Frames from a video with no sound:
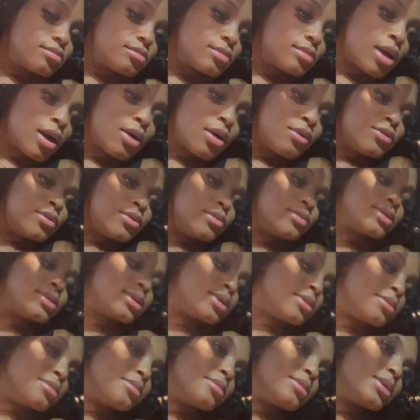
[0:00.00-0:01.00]
I don't know,
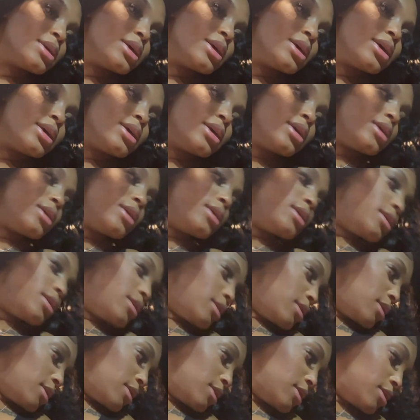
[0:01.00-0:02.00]
something.
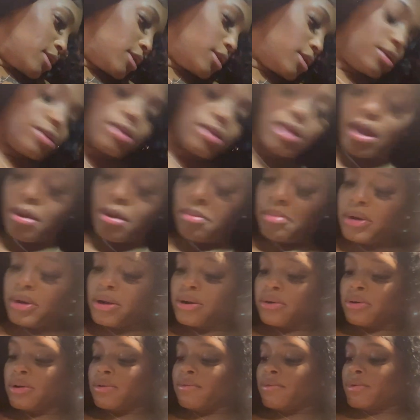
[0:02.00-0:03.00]
Ebony
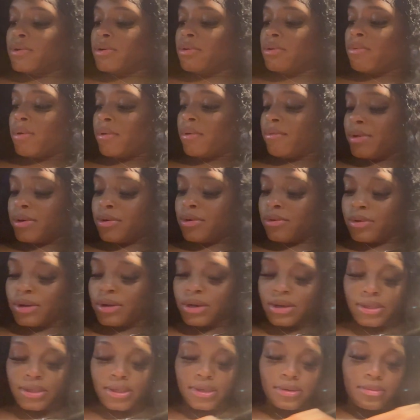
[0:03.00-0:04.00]
don't even know where we
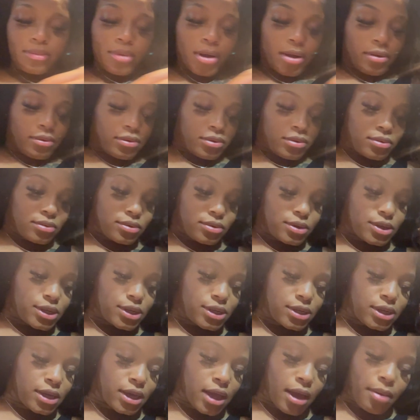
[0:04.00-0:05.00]
going tomorrow.
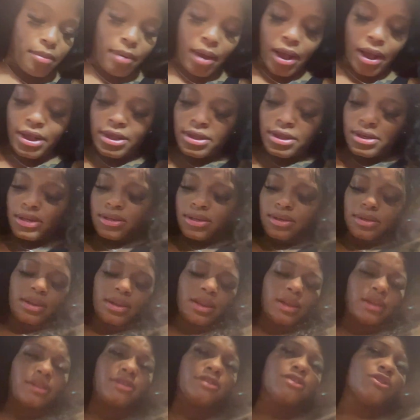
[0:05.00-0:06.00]
She kept act, and it's